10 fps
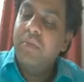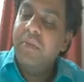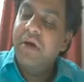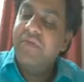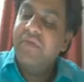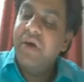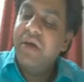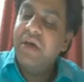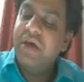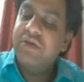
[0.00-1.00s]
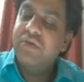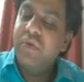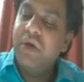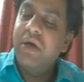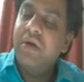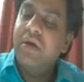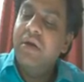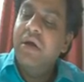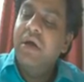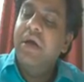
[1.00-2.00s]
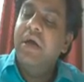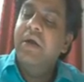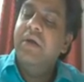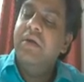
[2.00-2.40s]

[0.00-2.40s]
by phi r square and